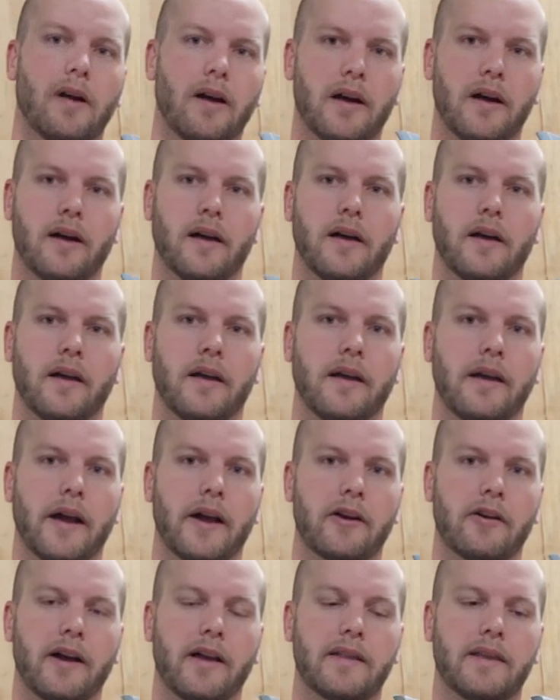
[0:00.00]
and
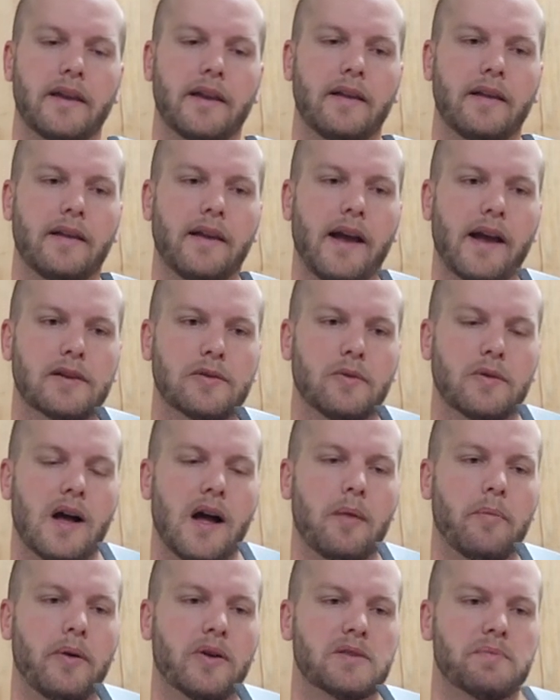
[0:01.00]
aerate the actual
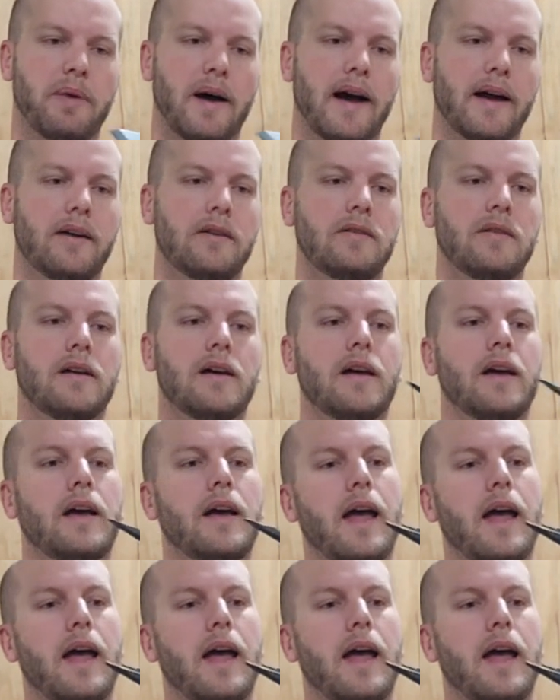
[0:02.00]
compost pile.